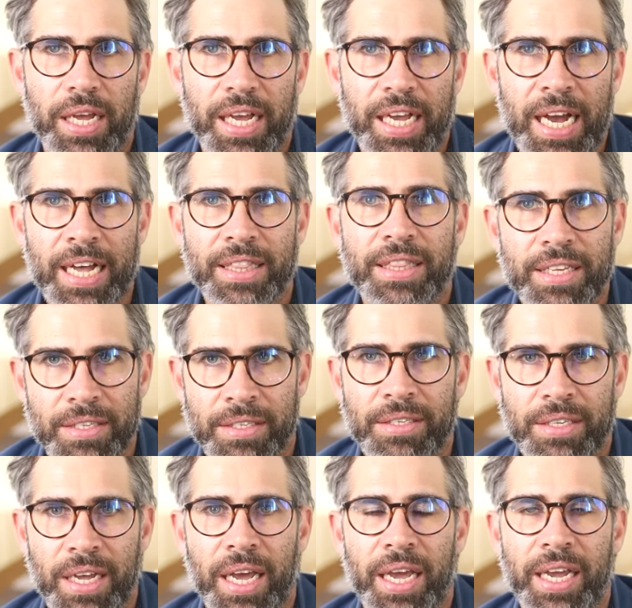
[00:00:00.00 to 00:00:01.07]
at this
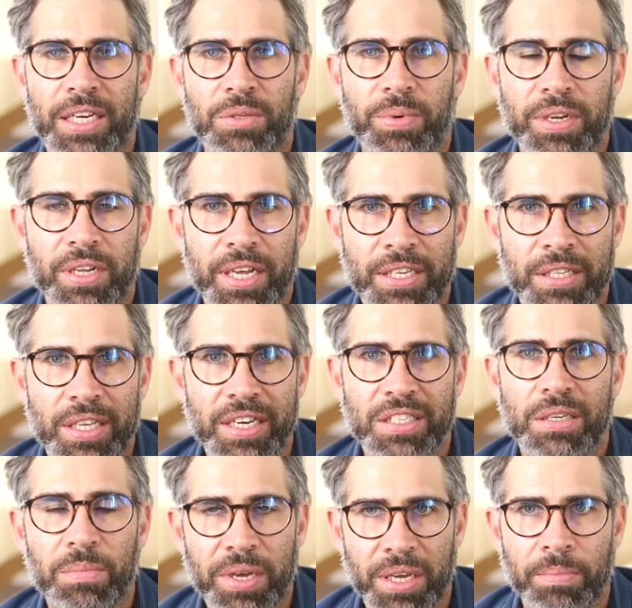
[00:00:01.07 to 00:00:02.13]
stage when these things are
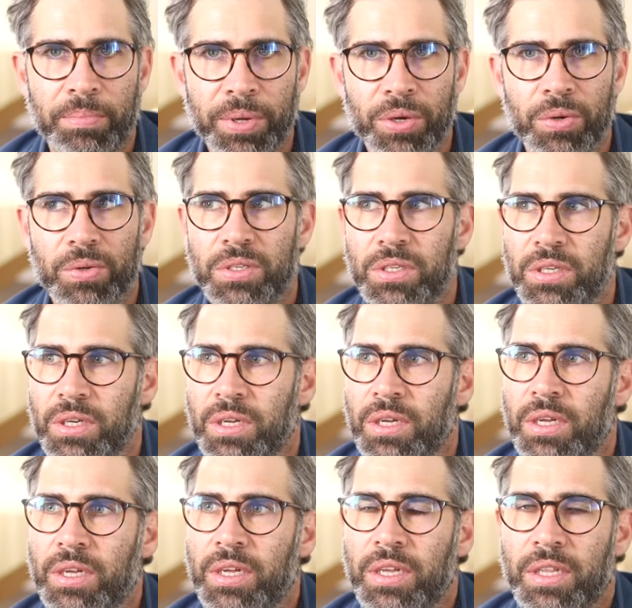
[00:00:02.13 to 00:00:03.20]
being built,
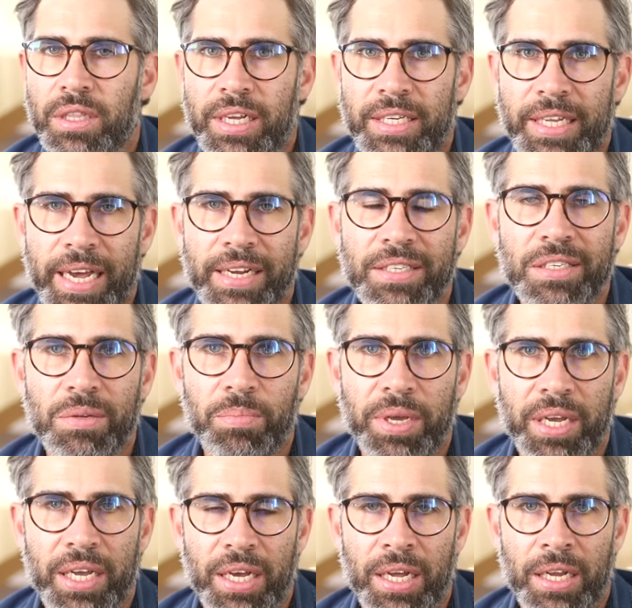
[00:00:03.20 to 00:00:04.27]
there tends to
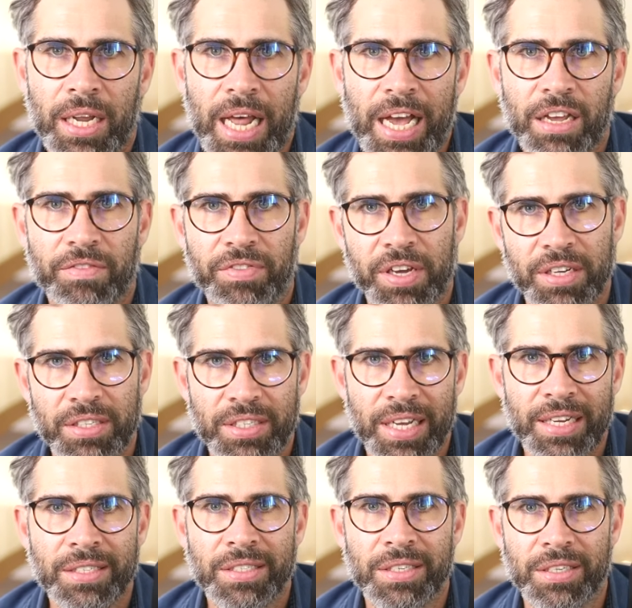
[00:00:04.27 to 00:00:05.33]
be a lack of
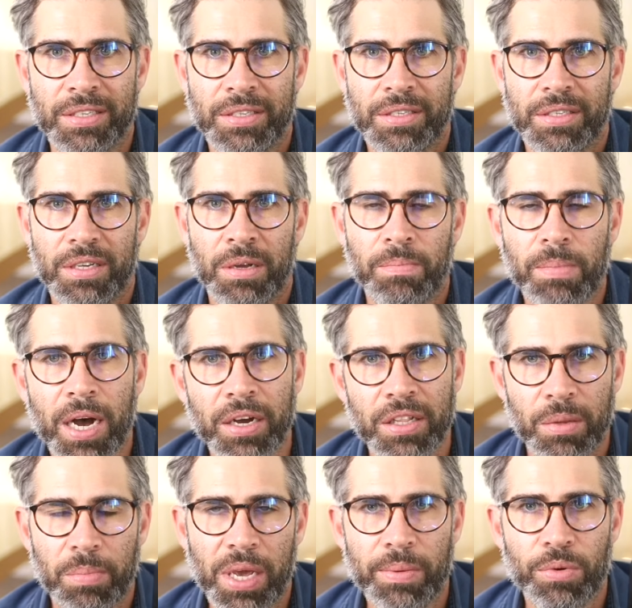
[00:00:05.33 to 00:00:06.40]
consensus among the
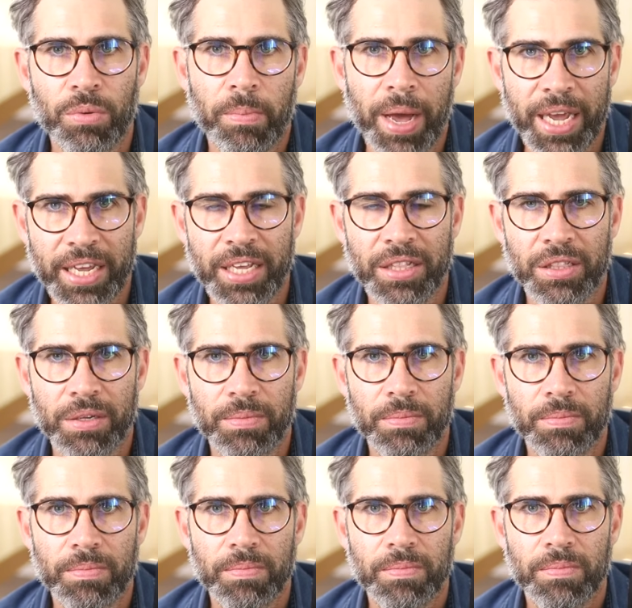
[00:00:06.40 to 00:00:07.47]
people making
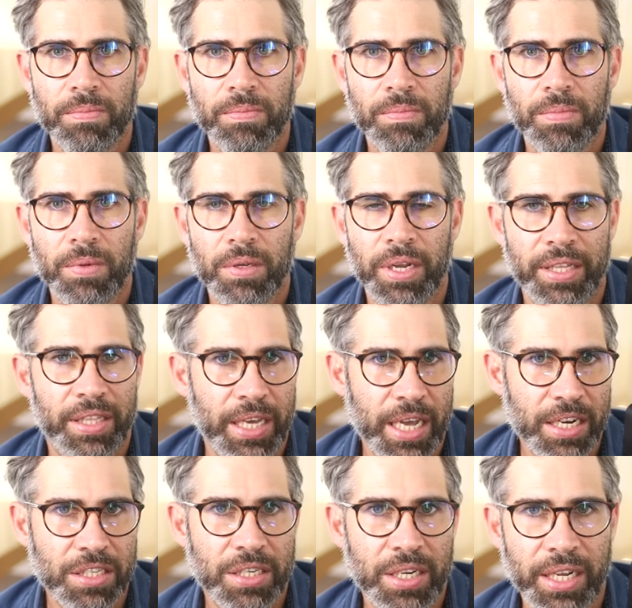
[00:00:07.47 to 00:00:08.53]
them, like the
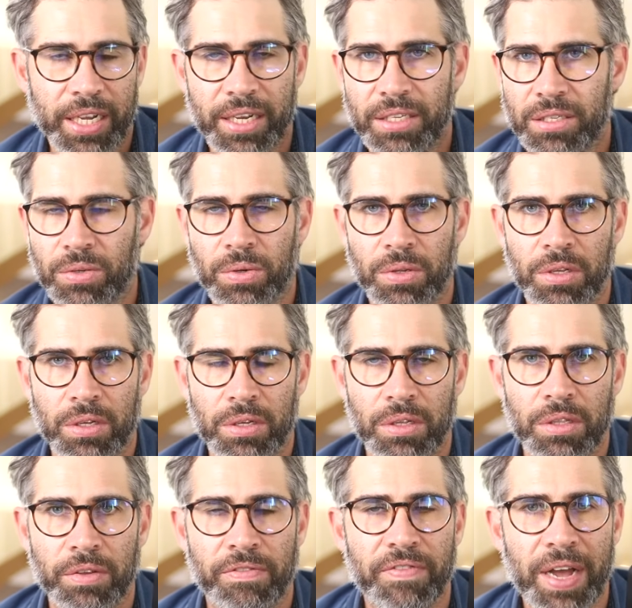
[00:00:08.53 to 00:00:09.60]
engineers or
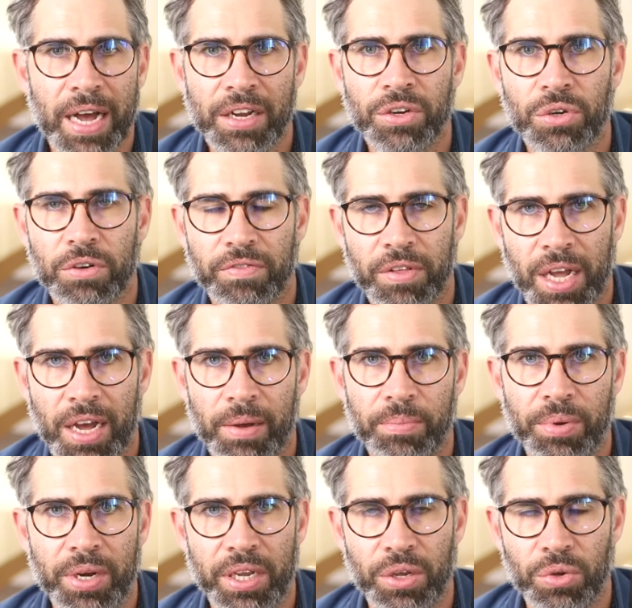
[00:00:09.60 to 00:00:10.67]
the founder of the
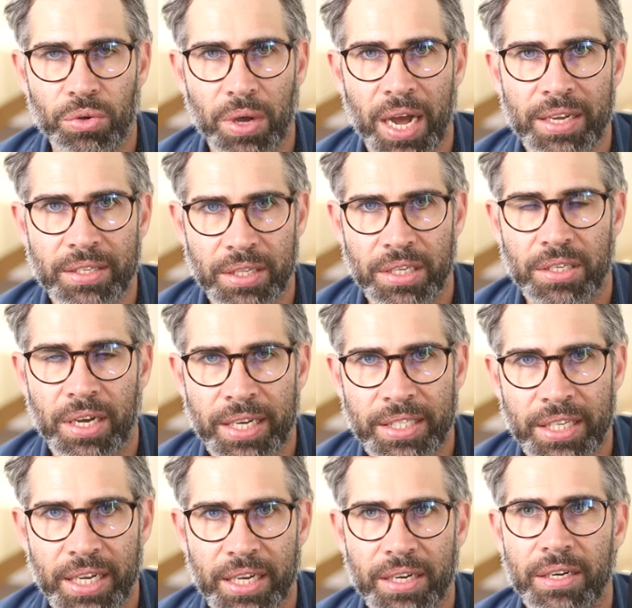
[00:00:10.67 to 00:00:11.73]
company who has this
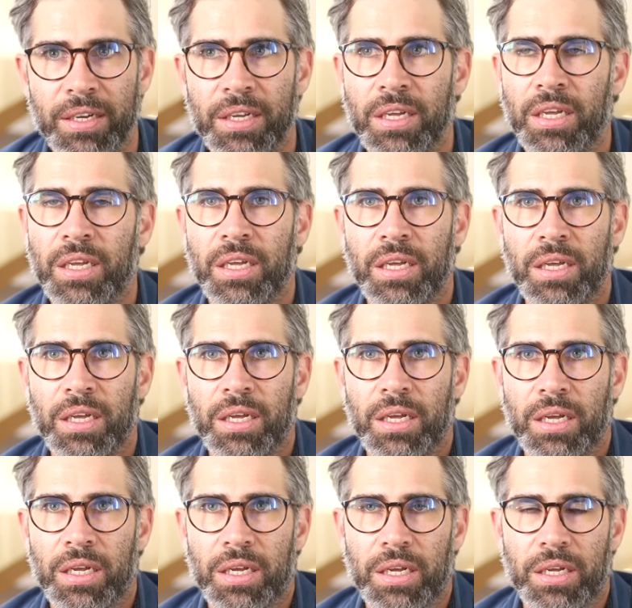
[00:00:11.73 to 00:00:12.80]
idea.
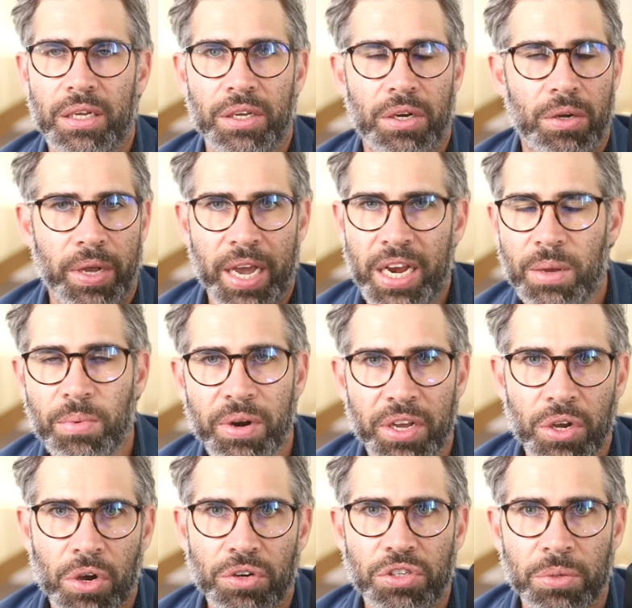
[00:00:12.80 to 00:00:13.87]
Anybody
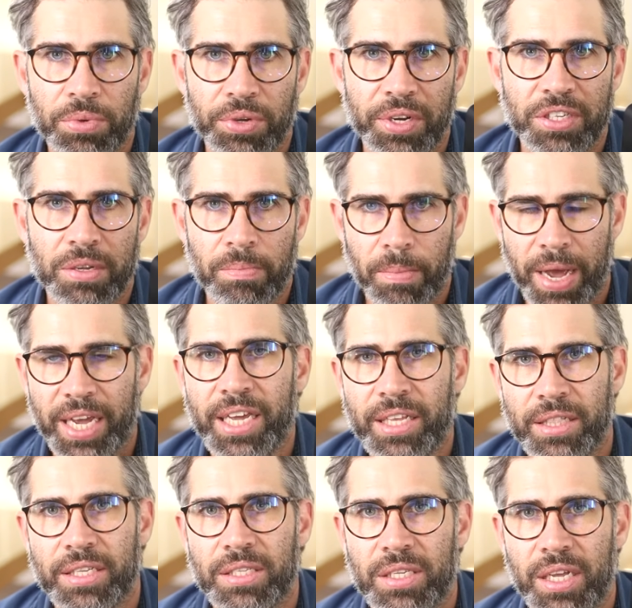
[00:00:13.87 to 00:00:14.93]
contributing to making
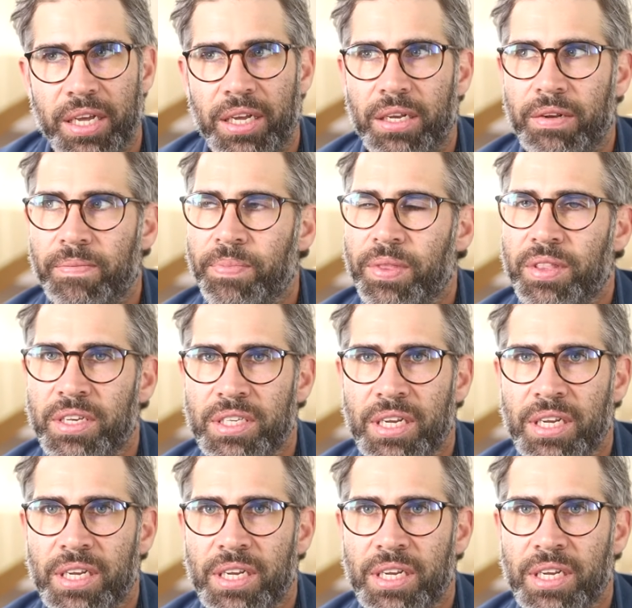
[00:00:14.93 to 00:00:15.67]
this thing, there's a